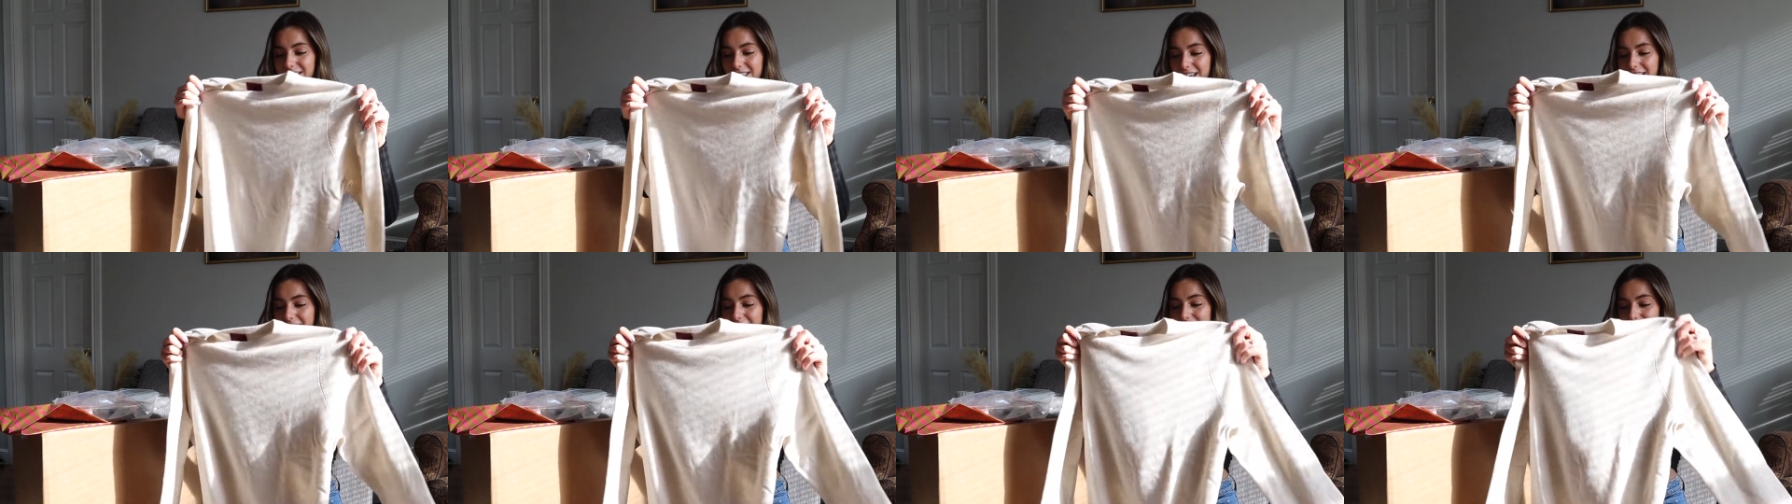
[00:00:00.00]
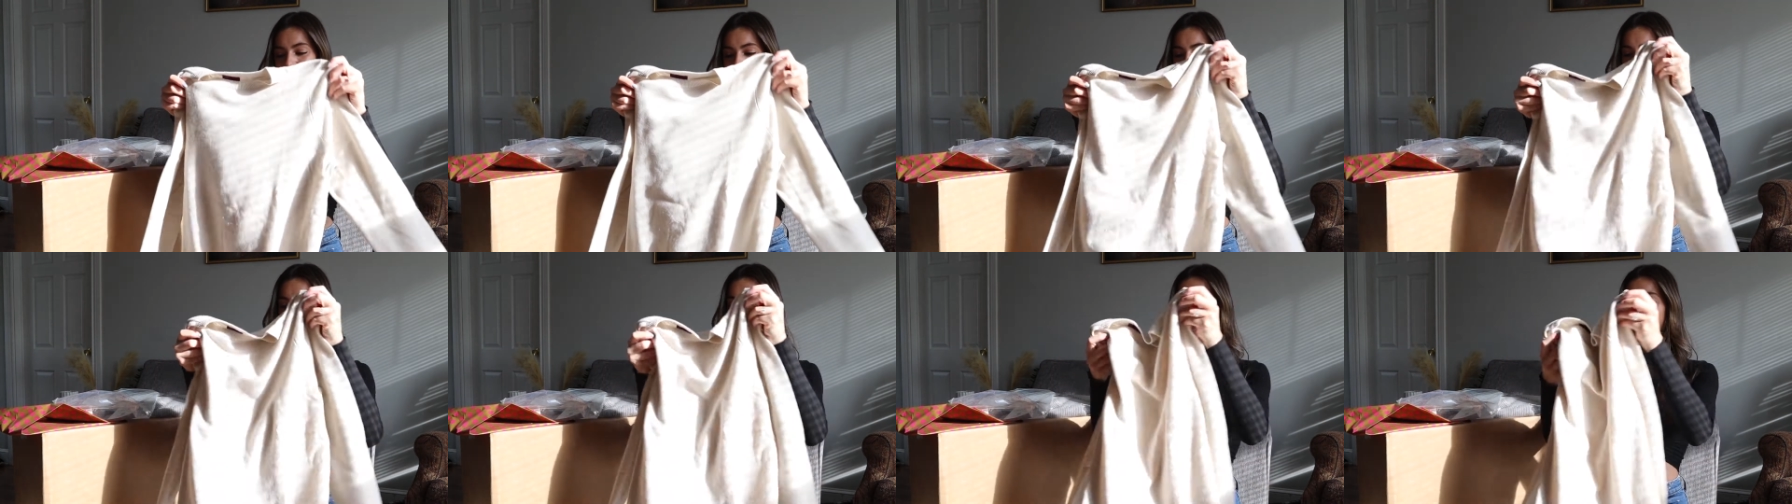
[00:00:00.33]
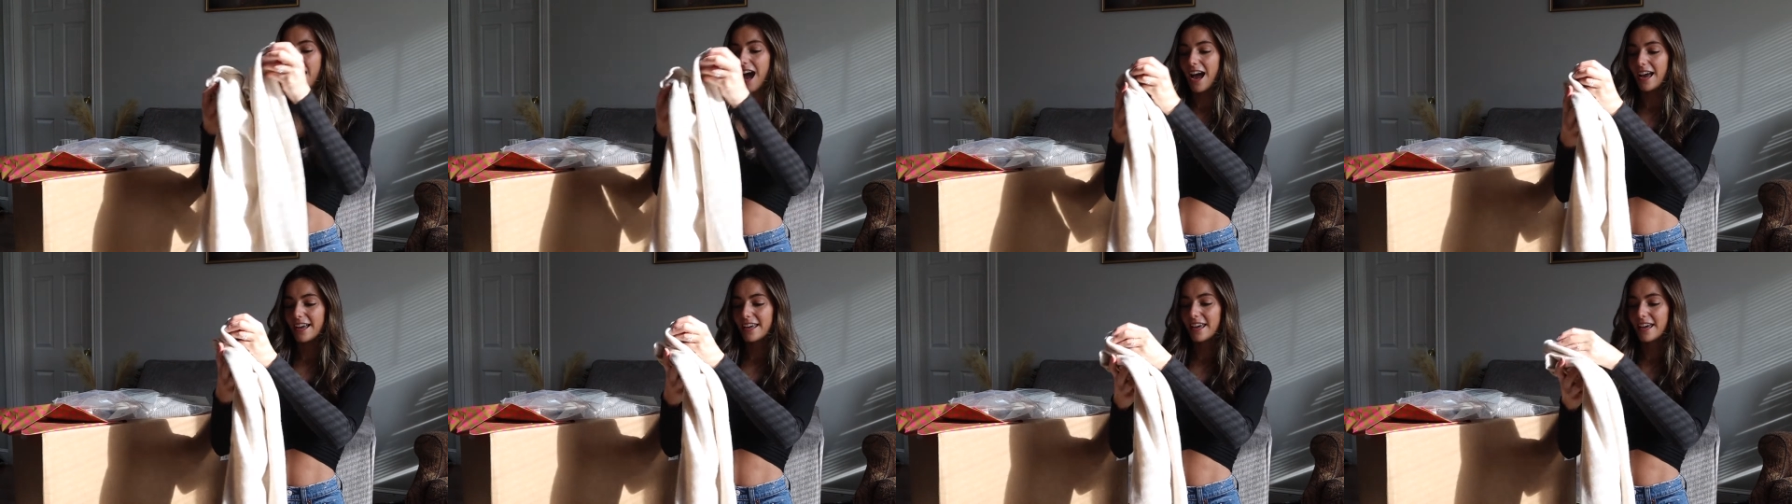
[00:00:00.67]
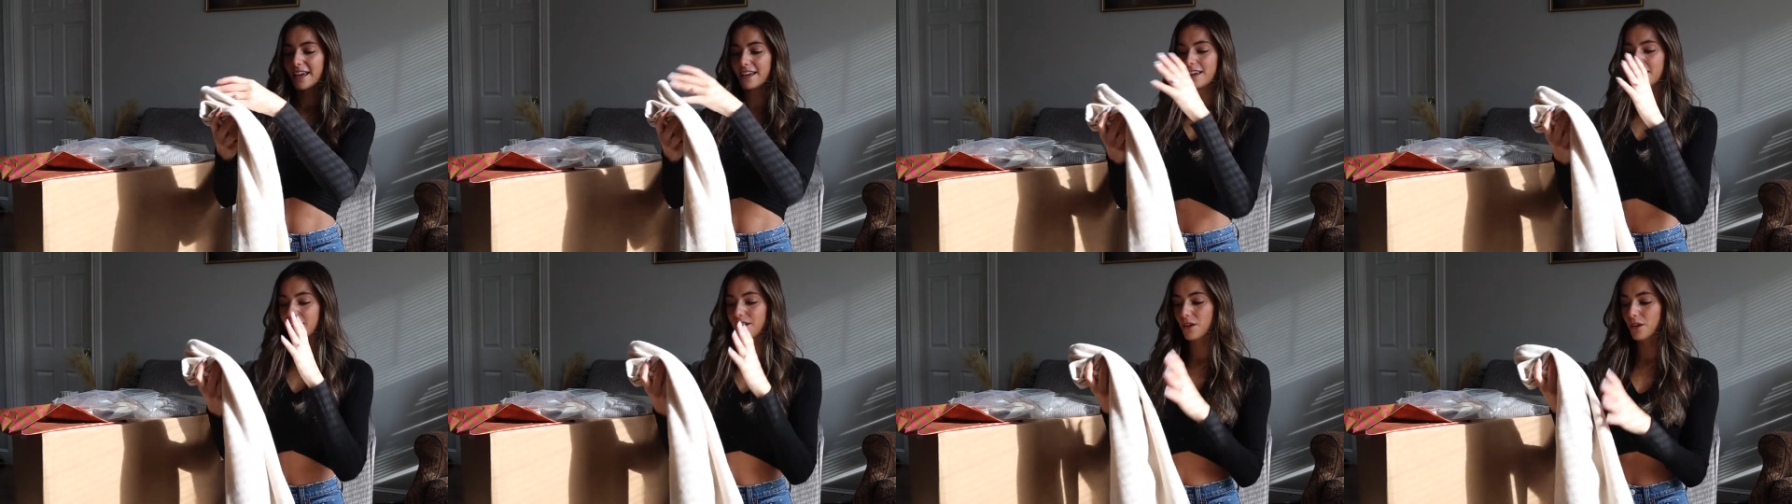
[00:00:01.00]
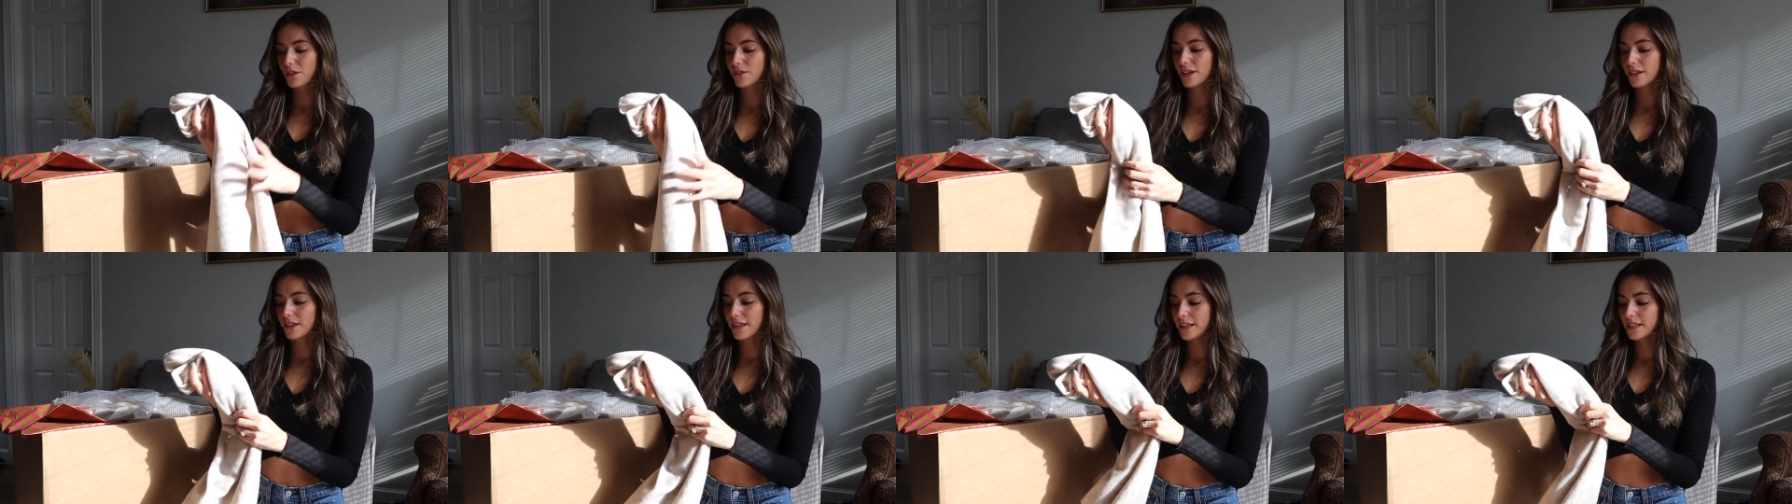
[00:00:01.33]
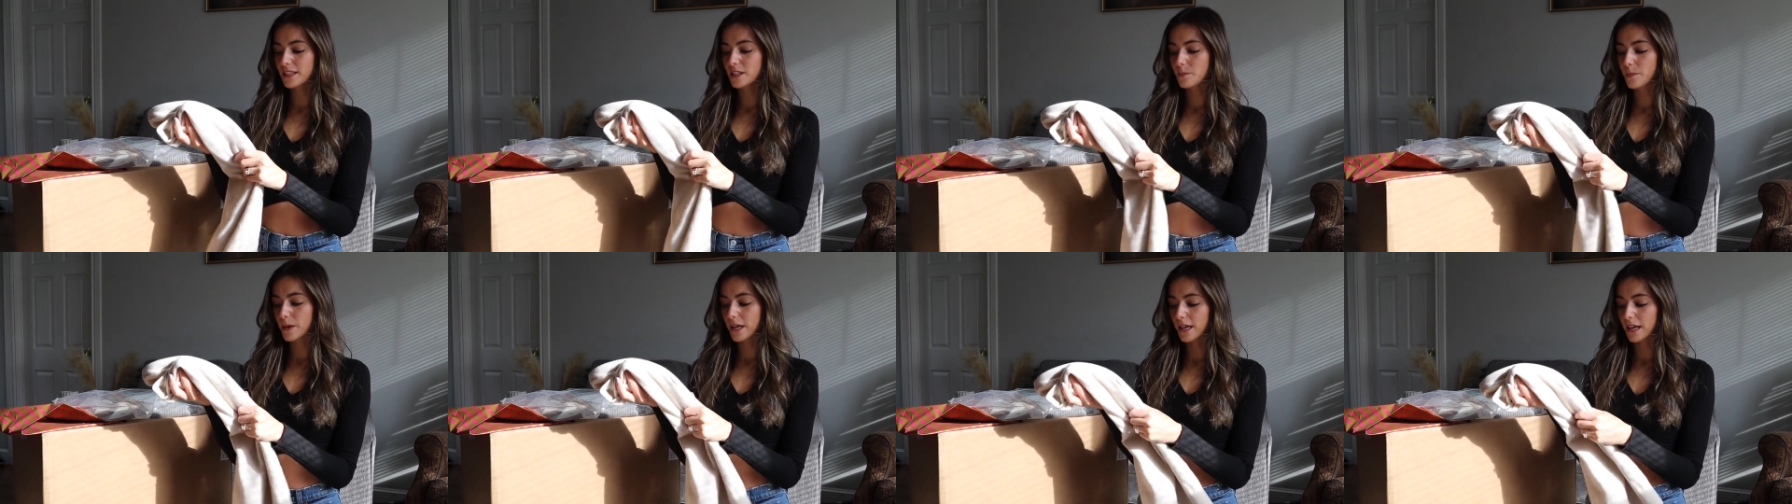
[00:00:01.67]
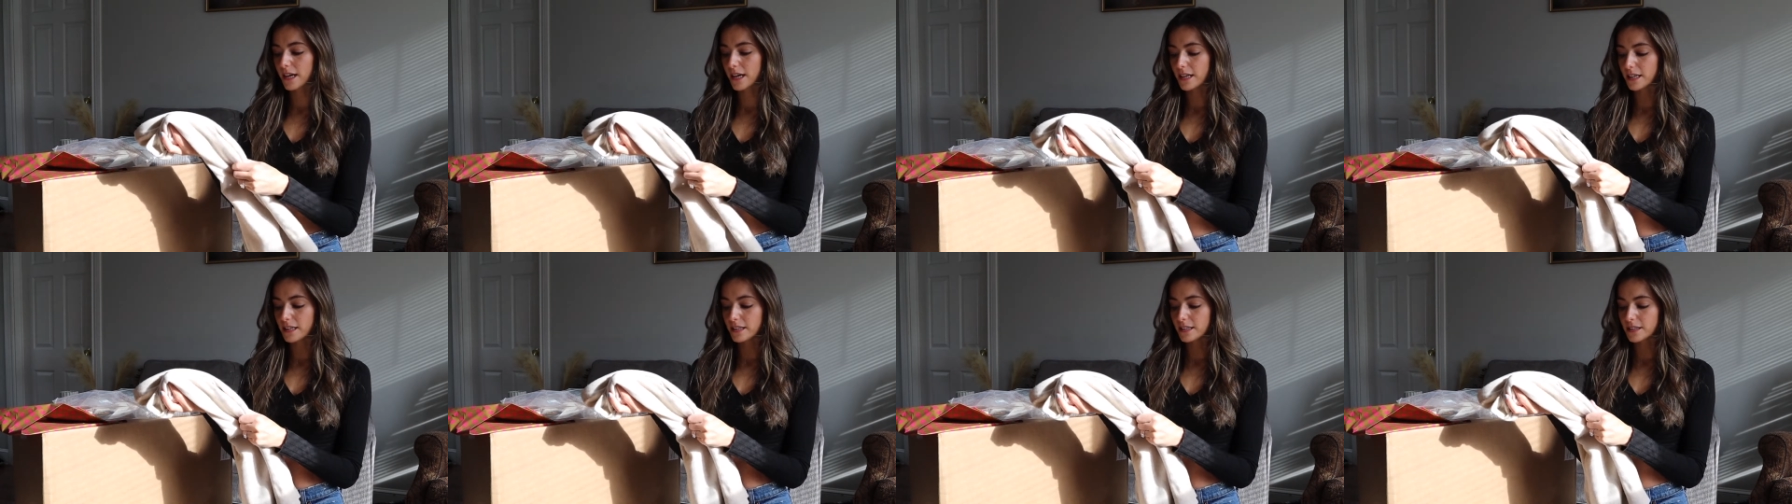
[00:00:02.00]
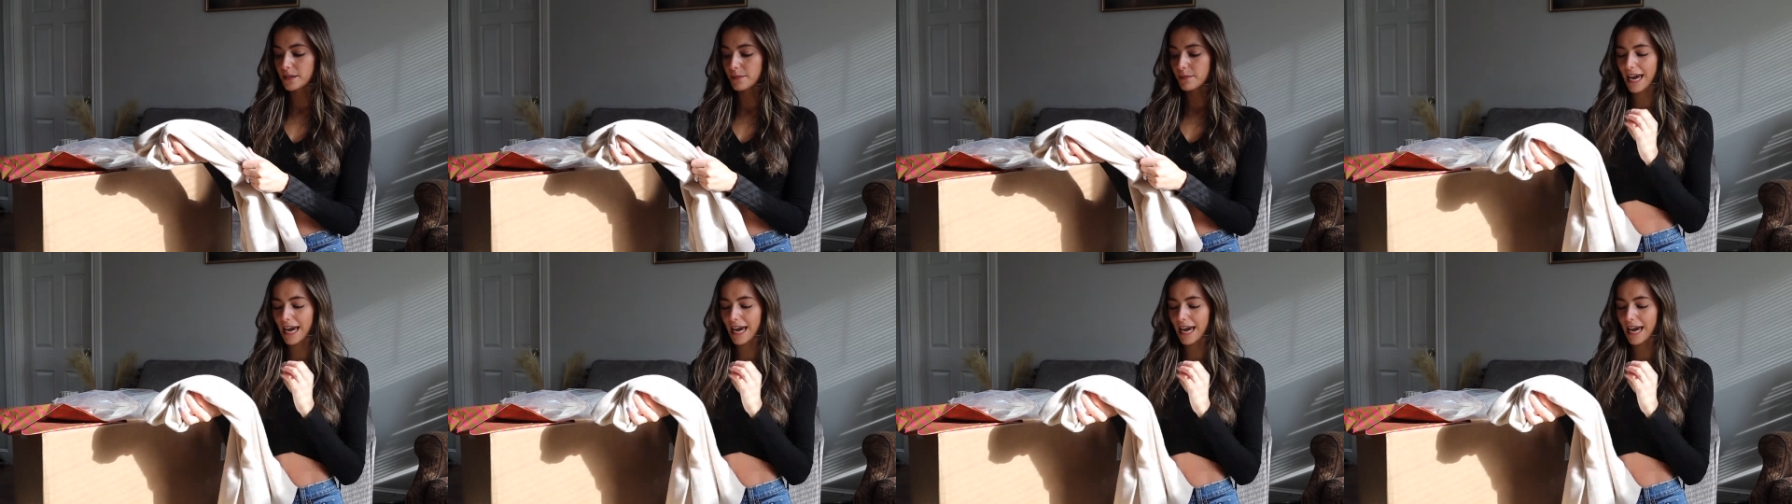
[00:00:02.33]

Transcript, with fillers: Like I can't get over this because